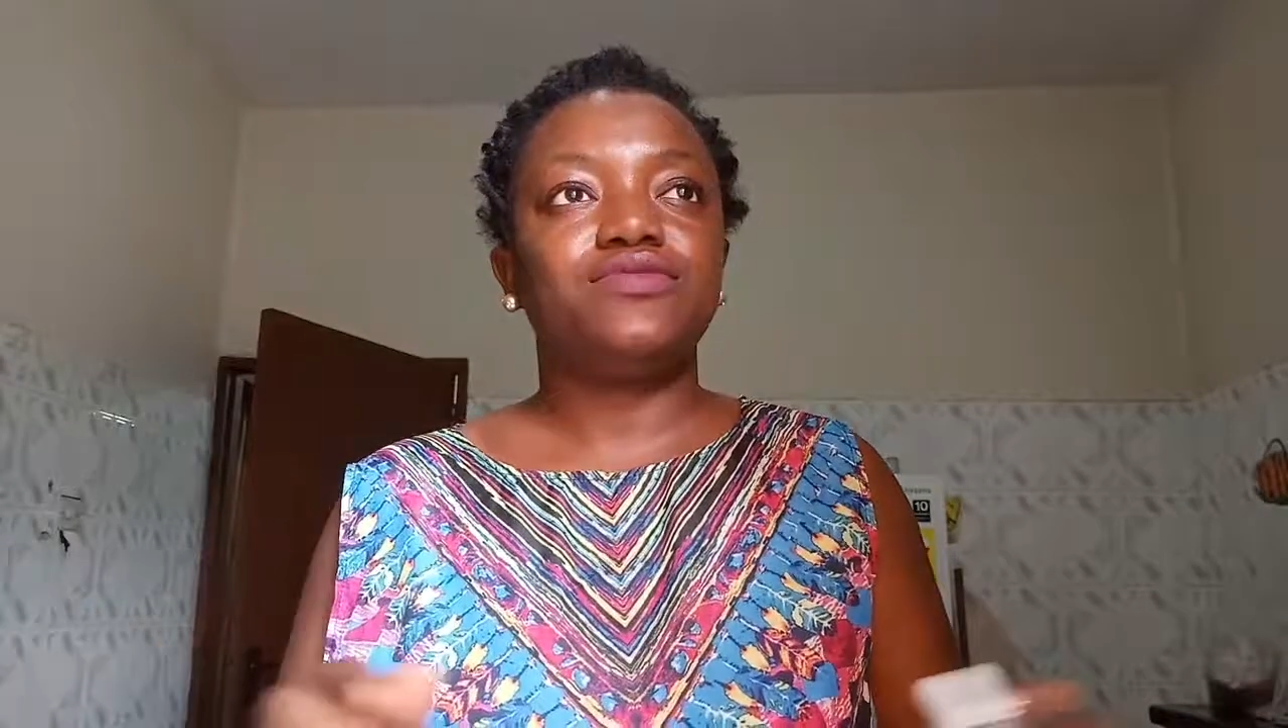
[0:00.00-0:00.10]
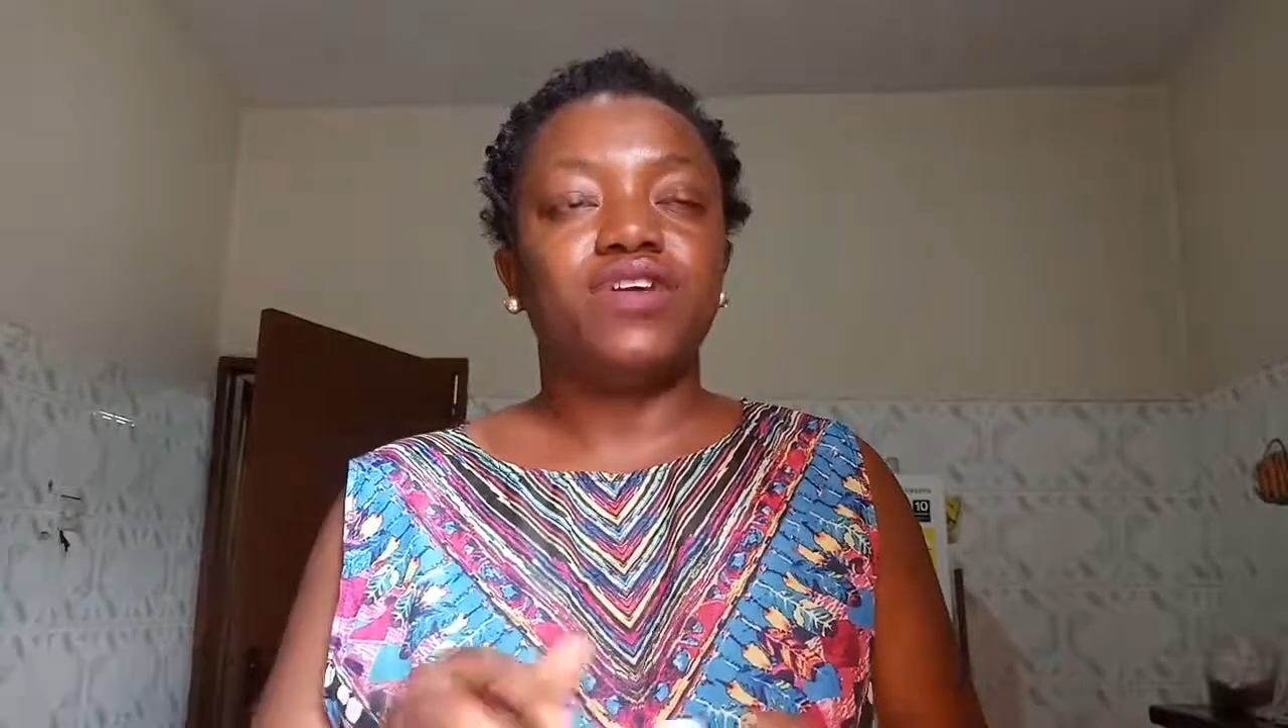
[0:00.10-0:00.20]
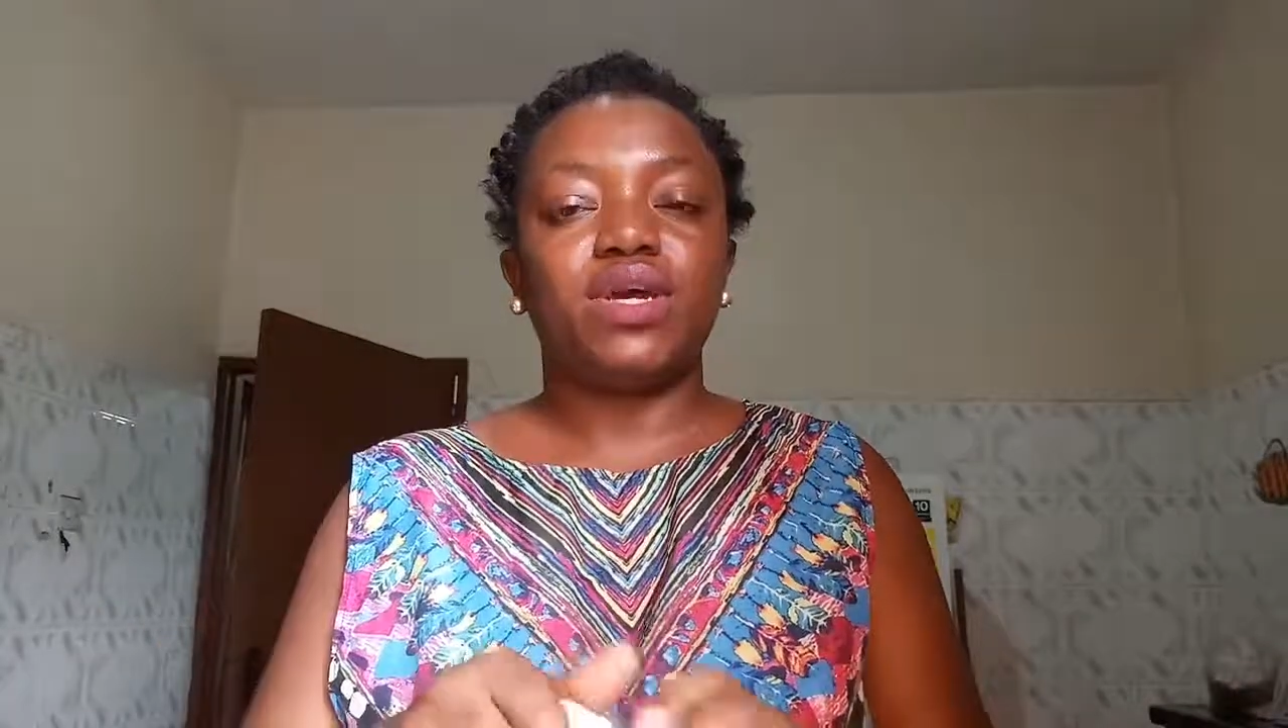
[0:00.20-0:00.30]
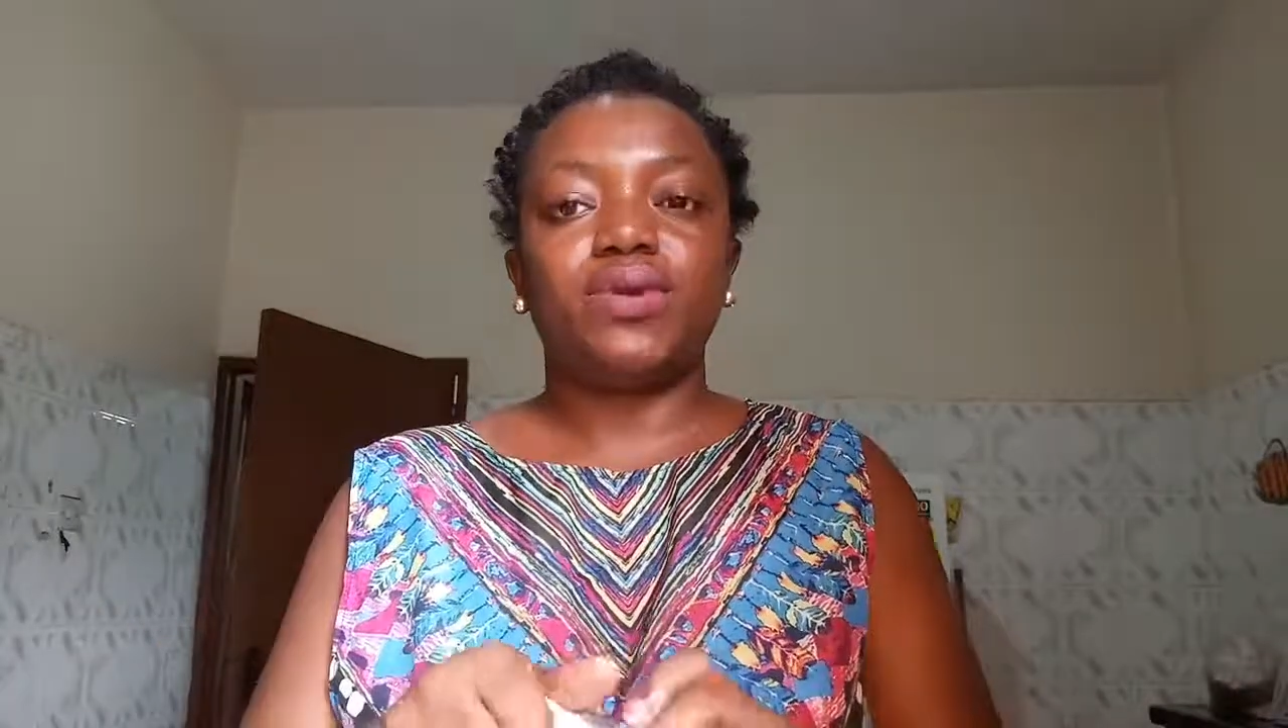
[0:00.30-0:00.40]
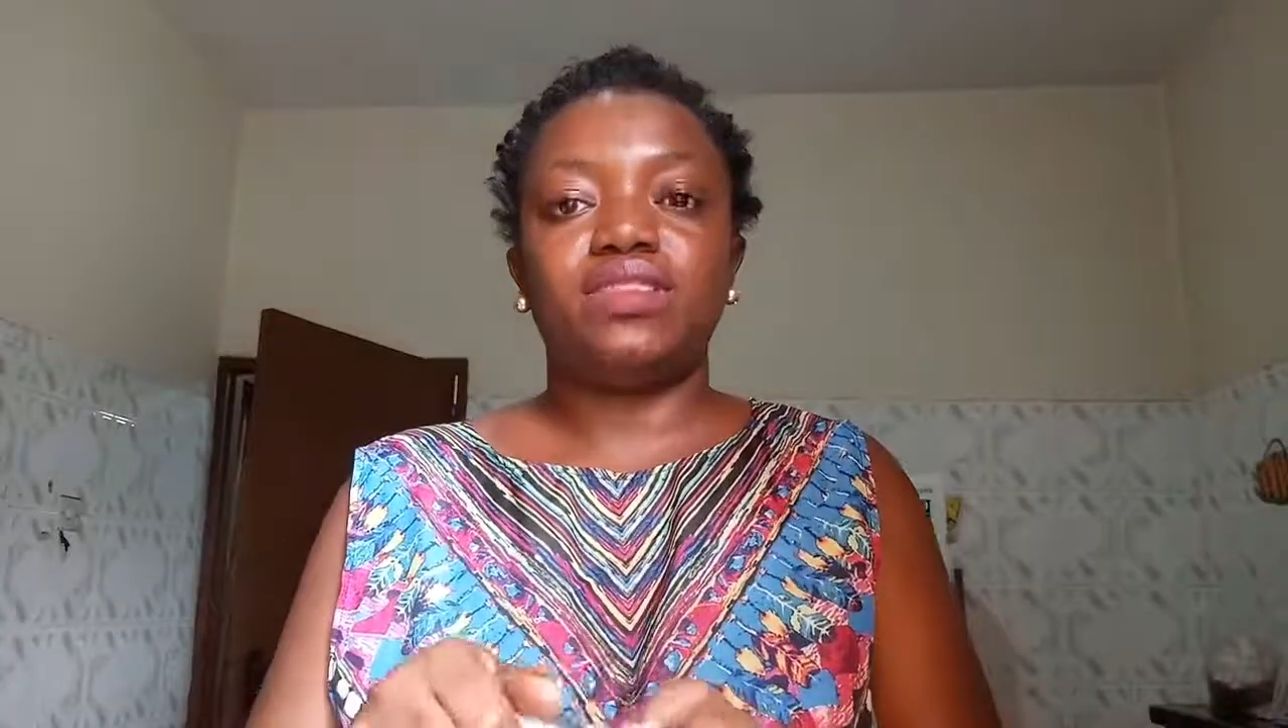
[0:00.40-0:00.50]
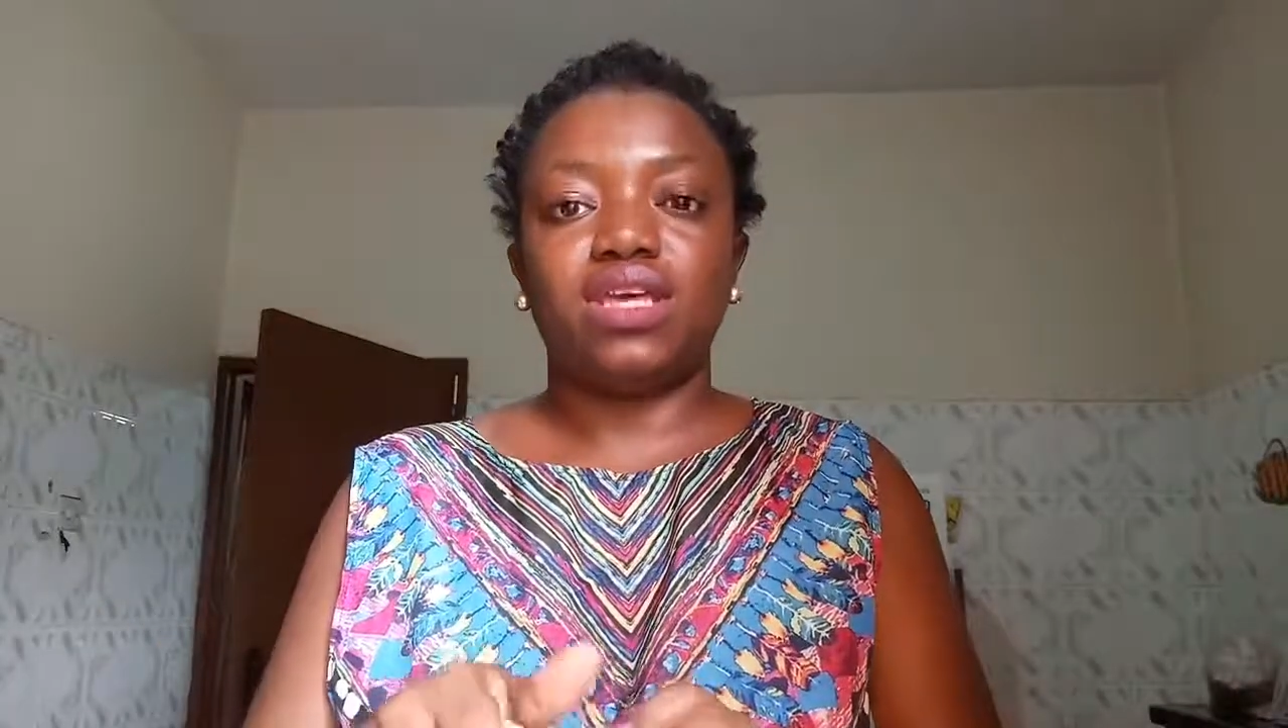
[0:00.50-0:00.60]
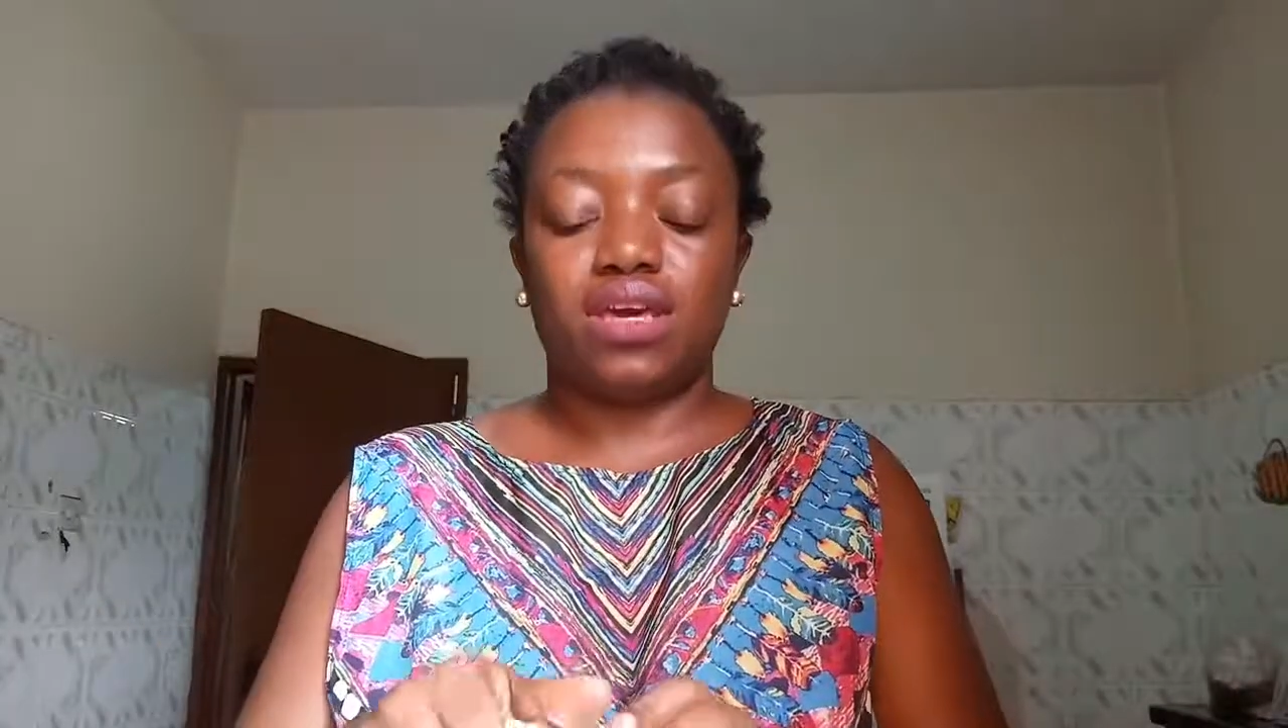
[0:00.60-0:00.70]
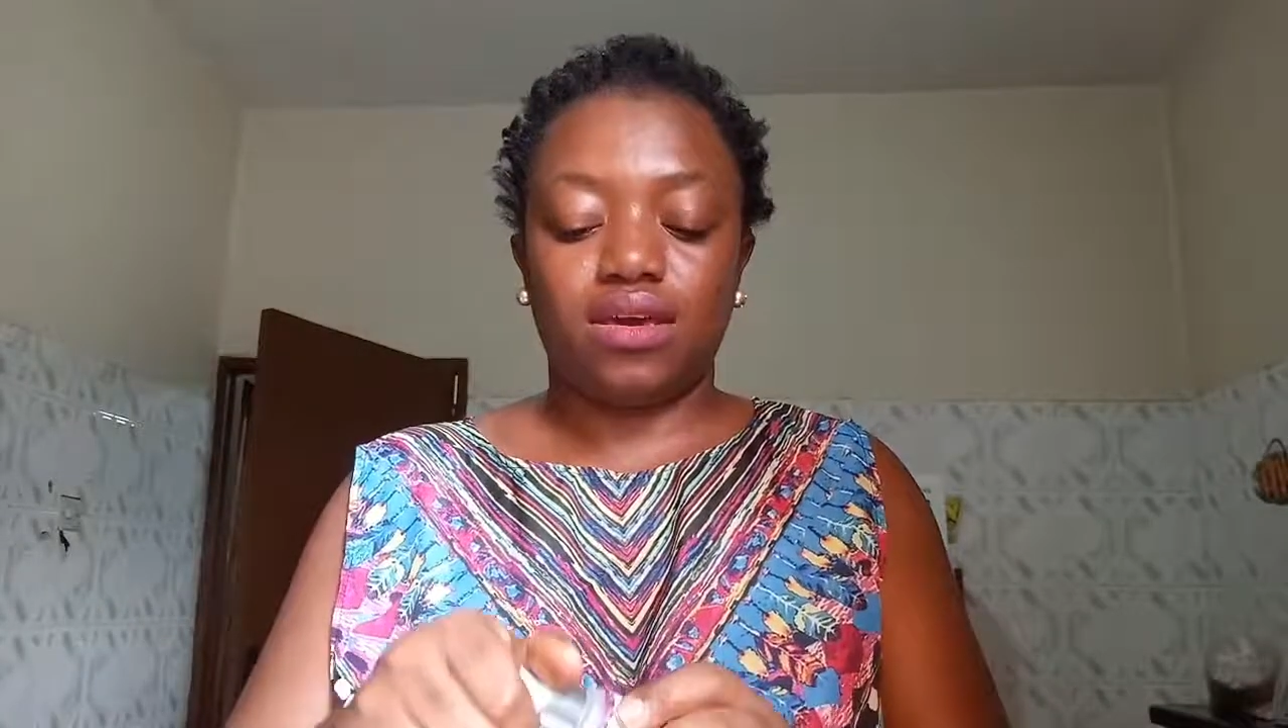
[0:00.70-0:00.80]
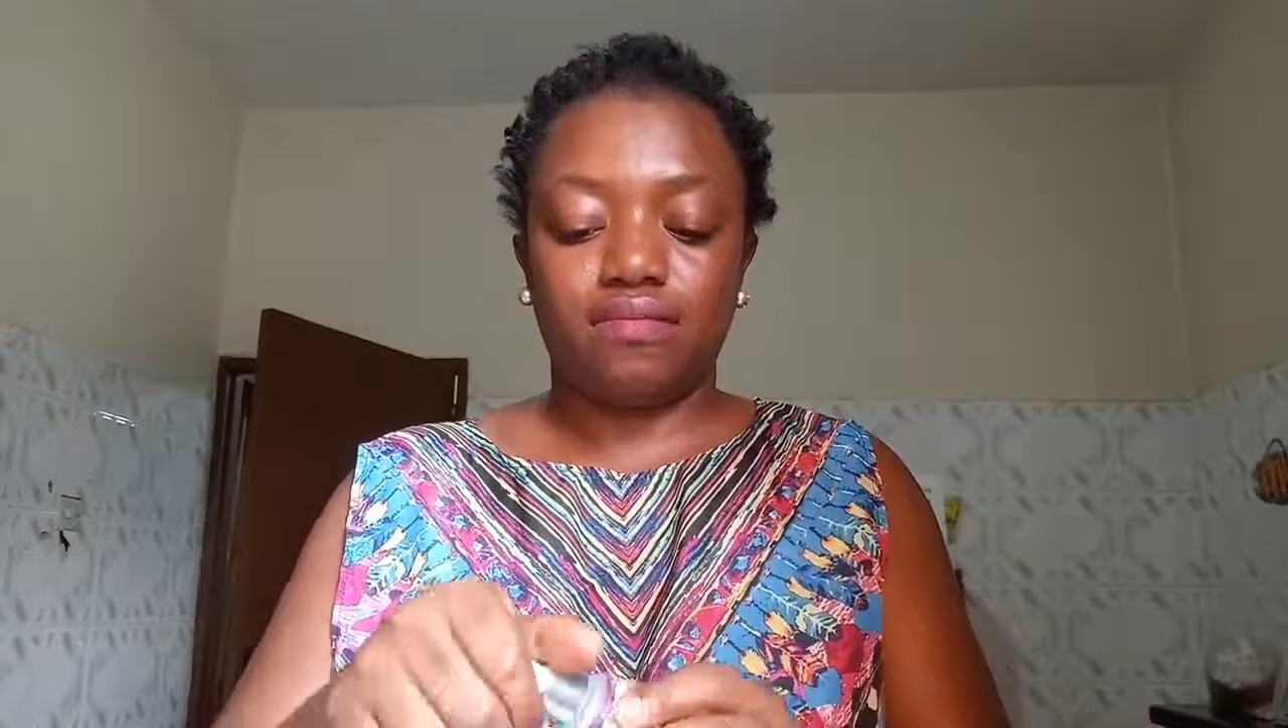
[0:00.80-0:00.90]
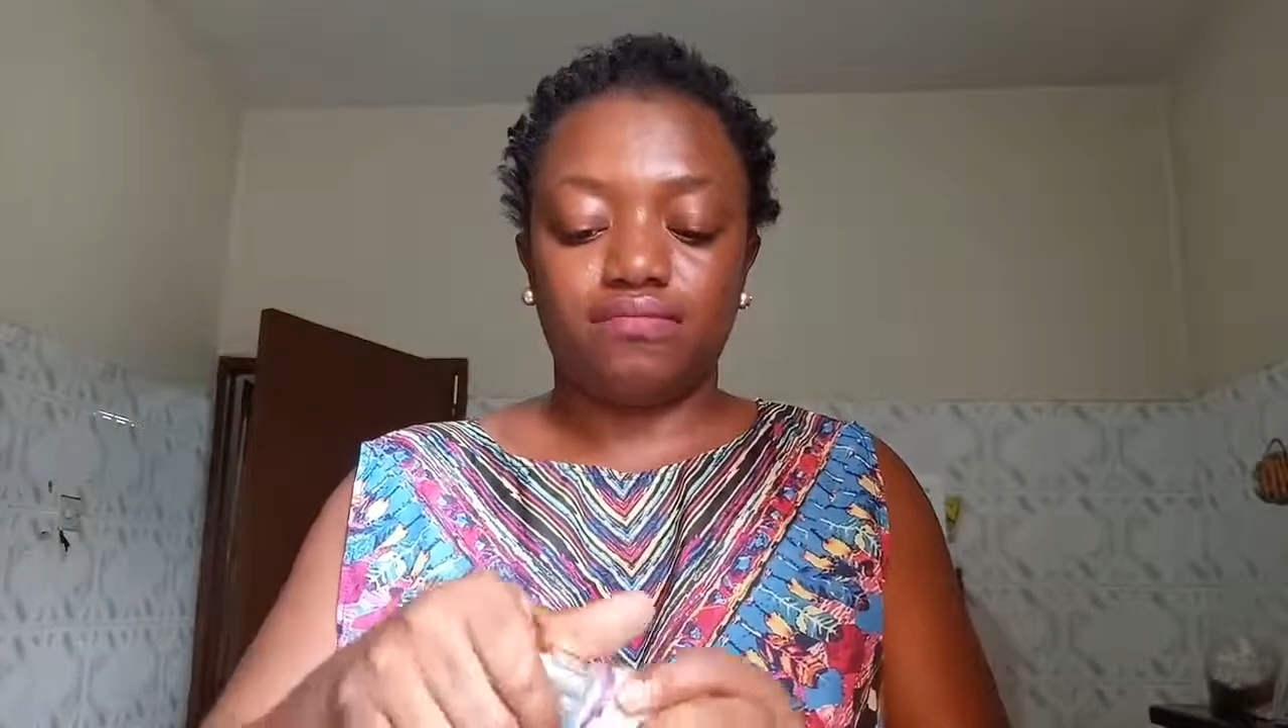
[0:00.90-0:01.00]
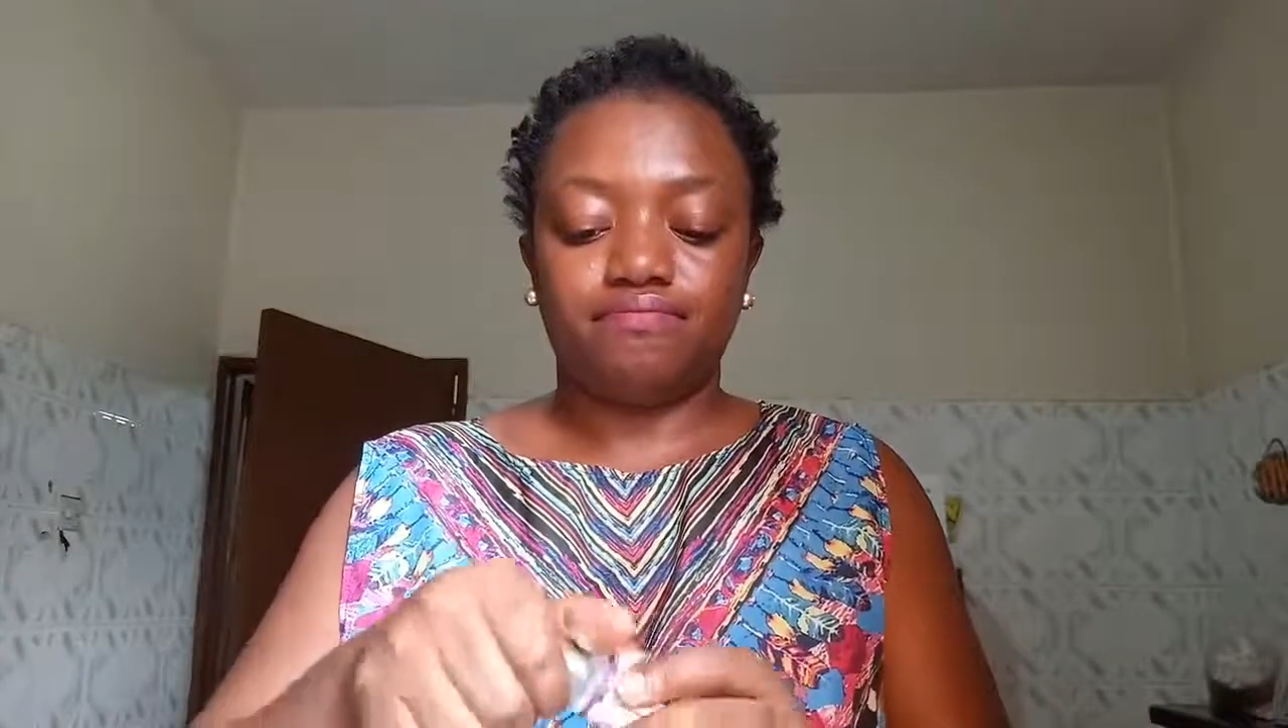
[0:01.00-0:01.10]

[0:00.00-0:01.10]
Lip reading: very thick.